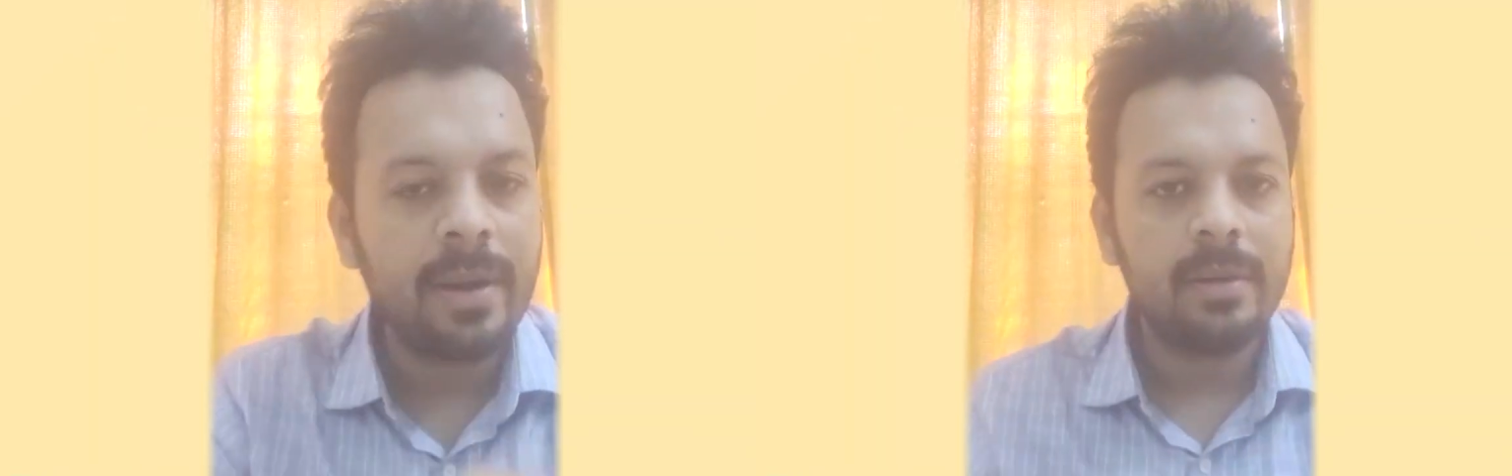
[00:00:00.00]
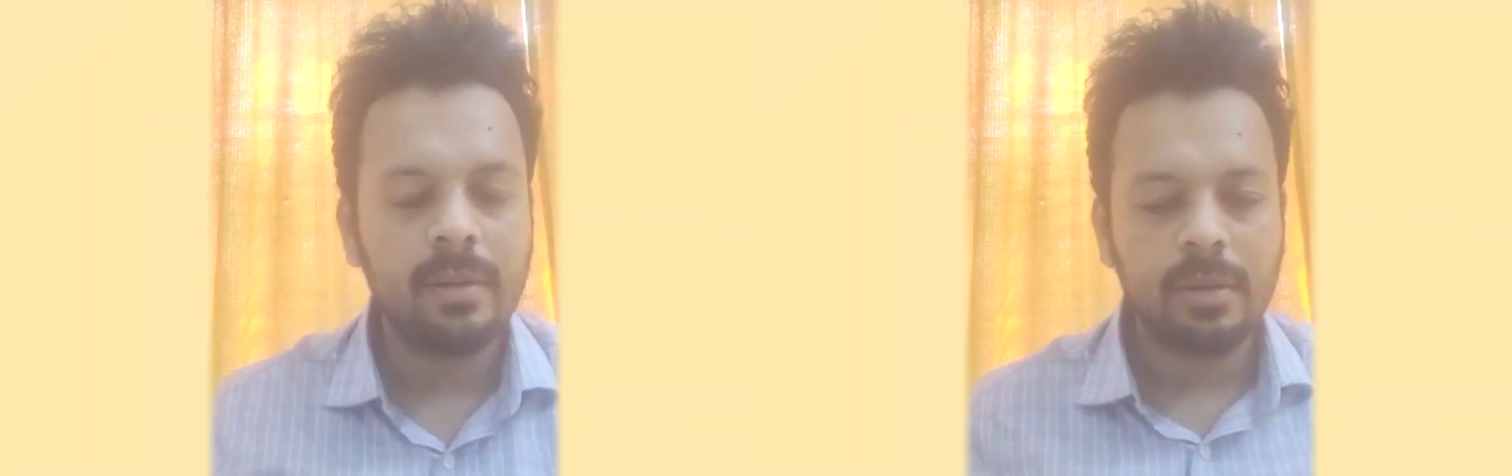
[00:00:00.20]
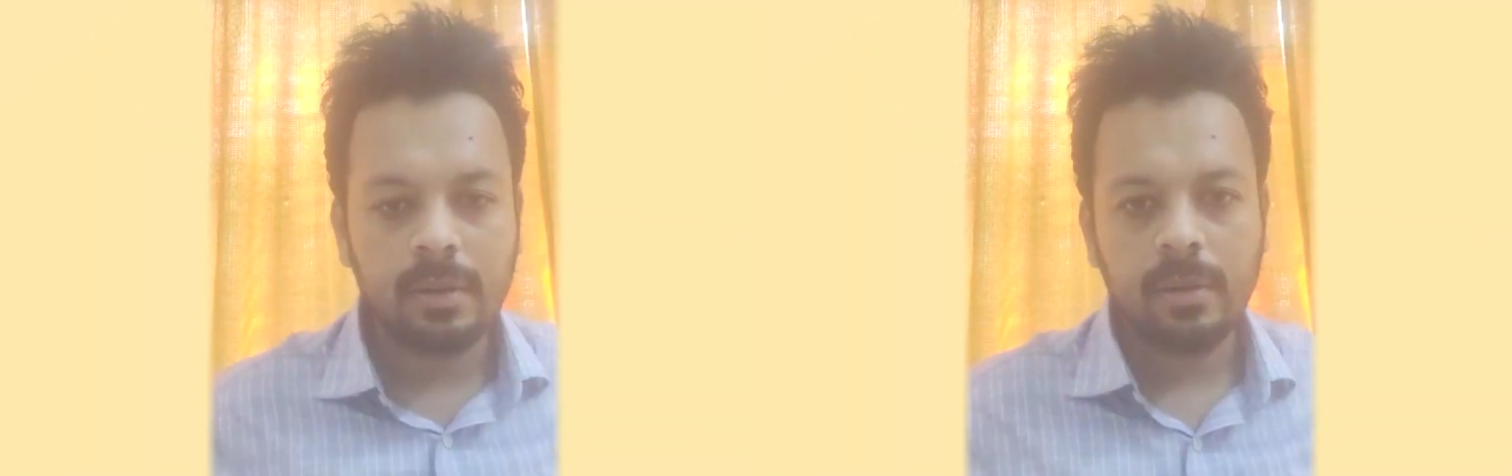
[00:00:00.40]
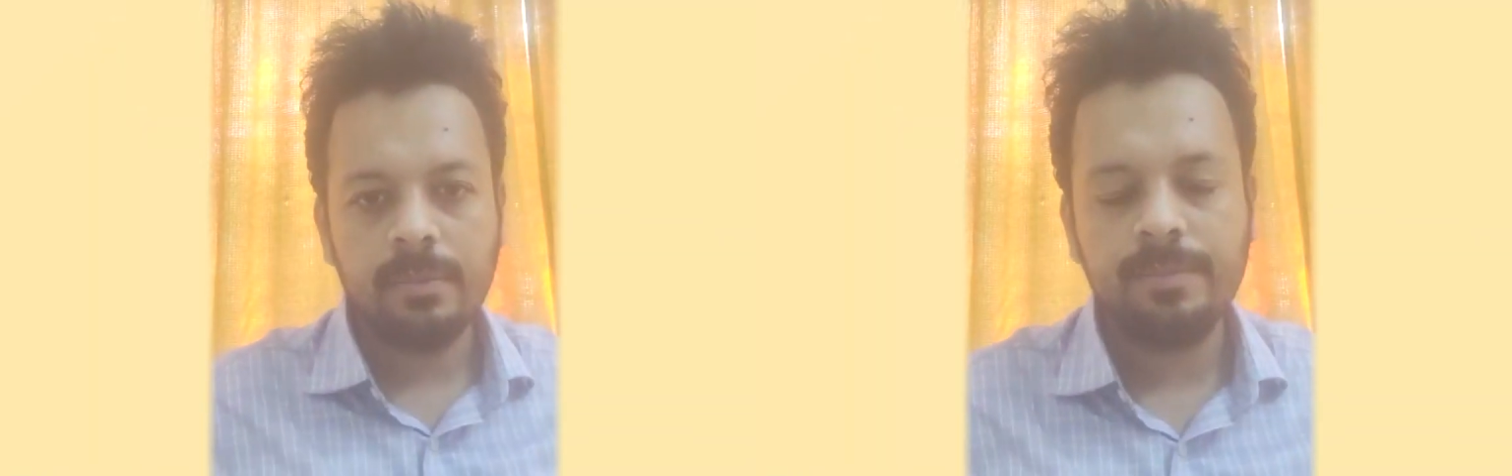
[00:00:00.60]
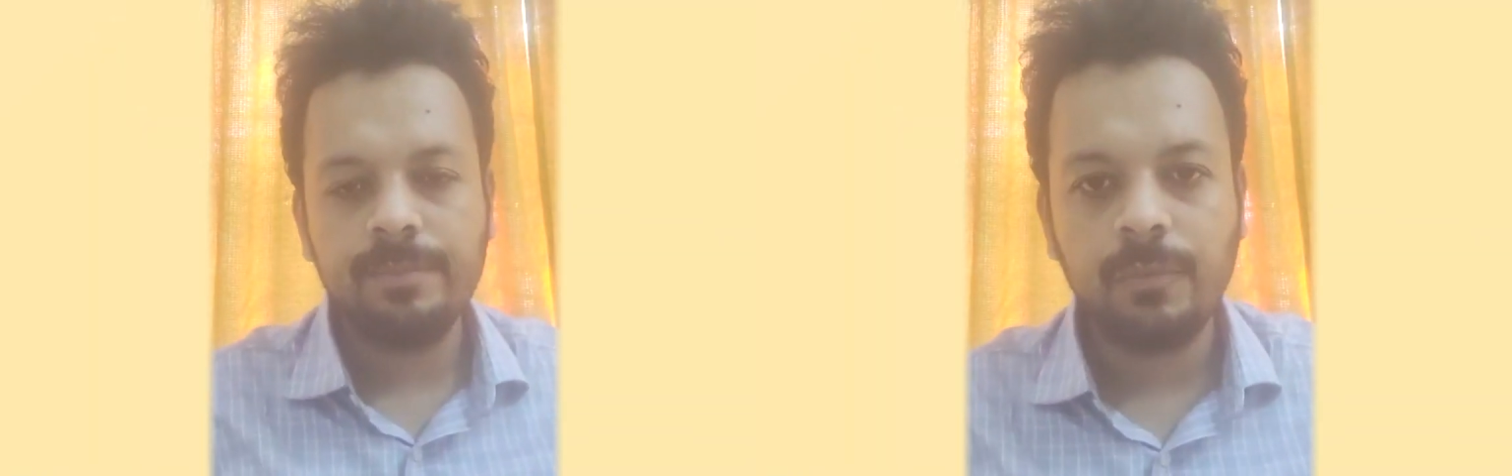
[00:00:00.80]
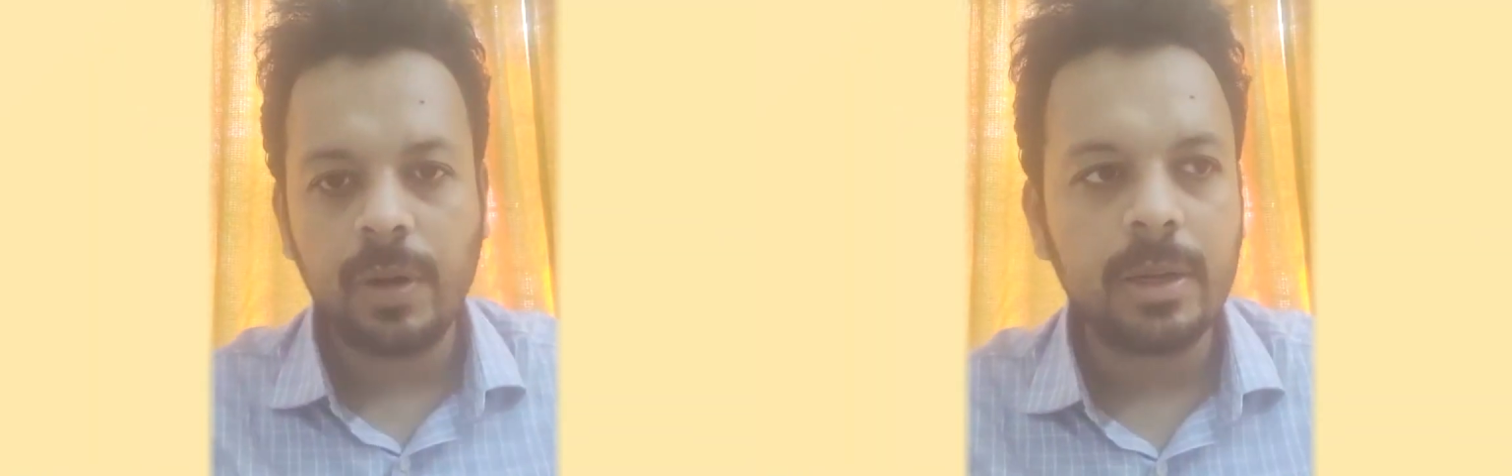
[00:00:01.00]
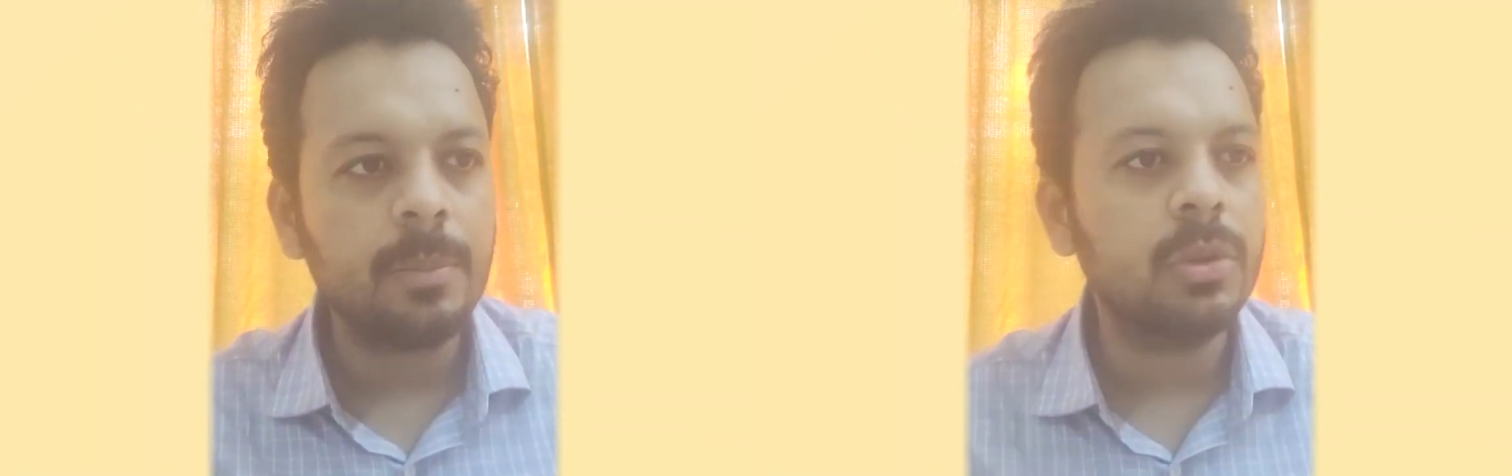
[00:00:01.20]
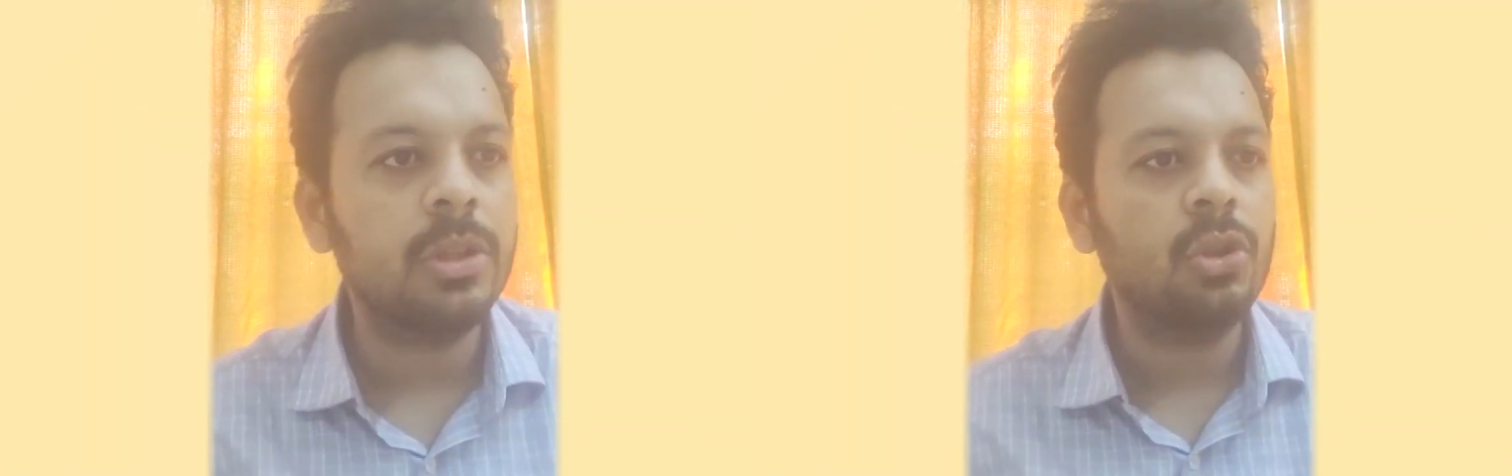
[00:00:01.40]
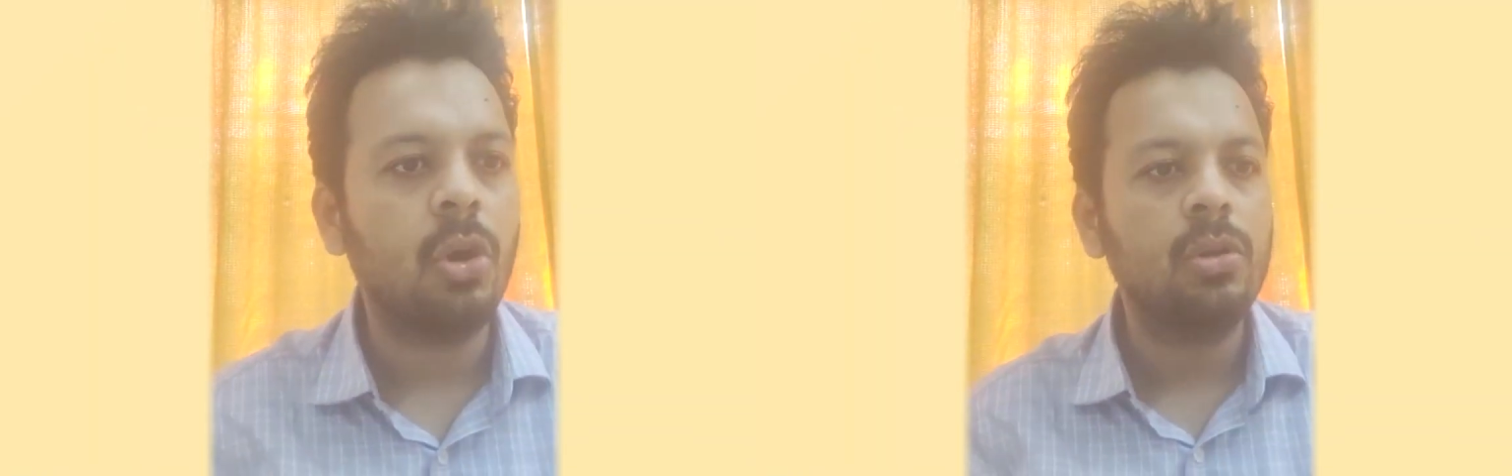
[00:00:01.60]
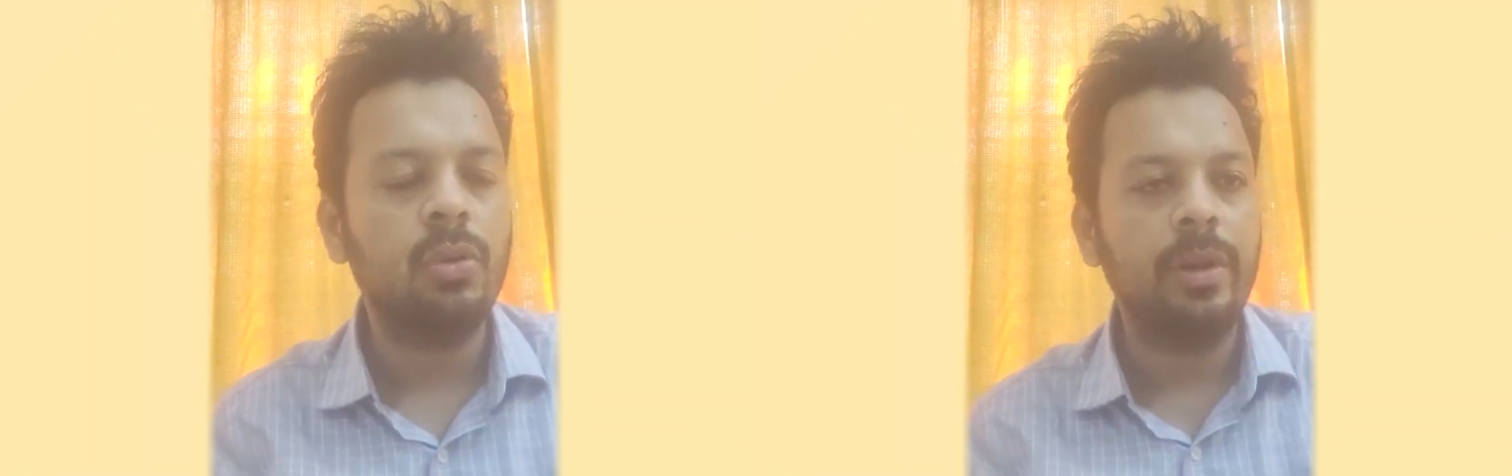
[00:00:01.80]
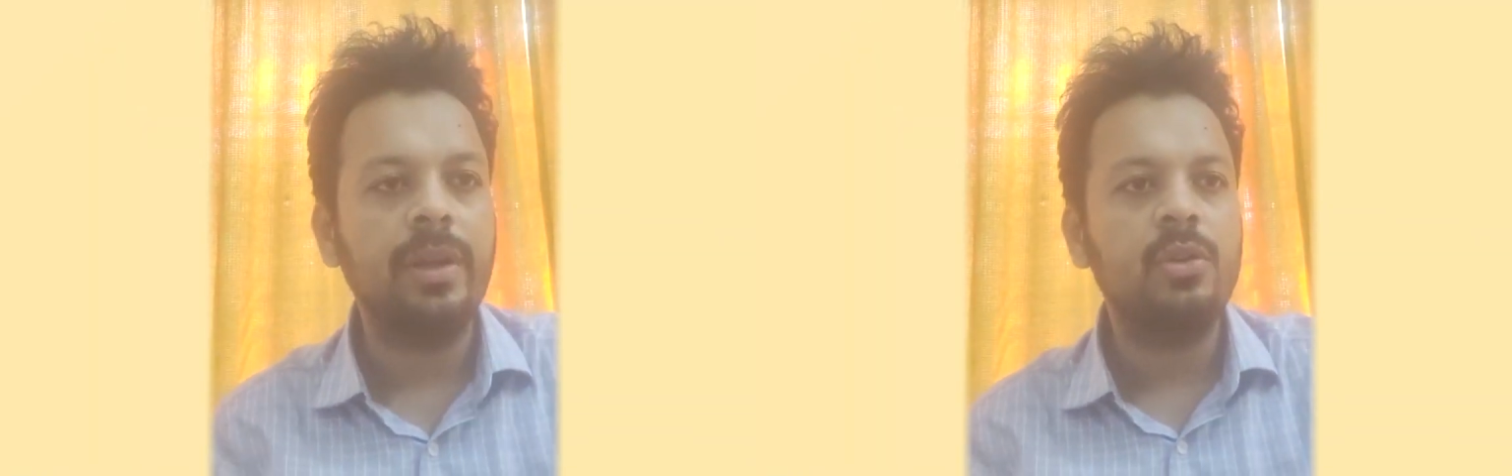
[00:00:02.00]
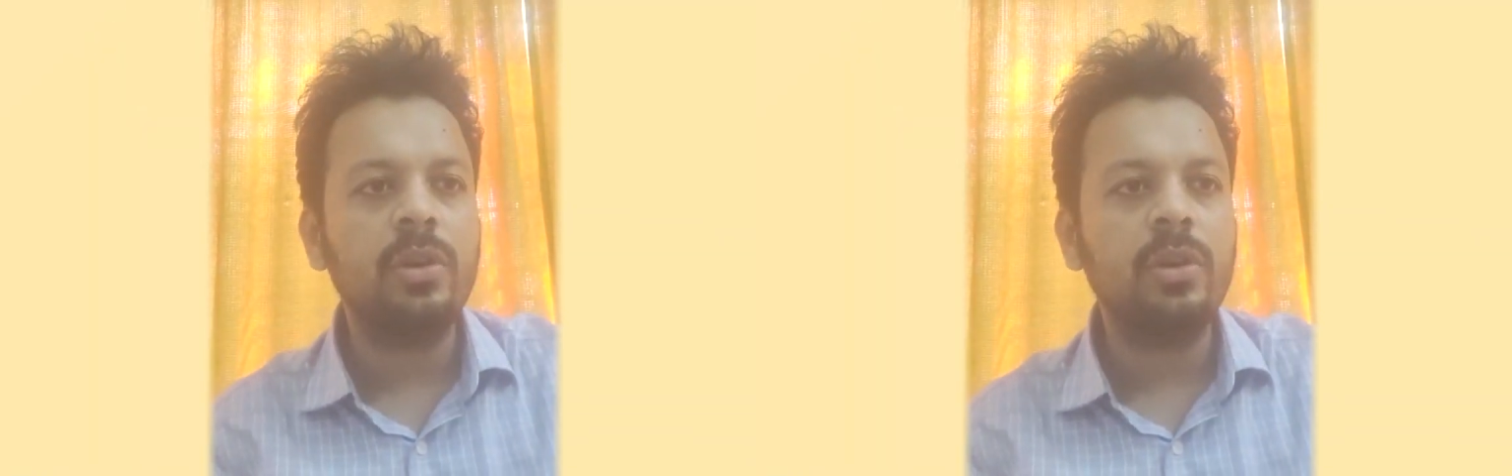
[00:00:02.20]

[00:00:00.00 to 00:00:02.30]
and welcome to the talk today.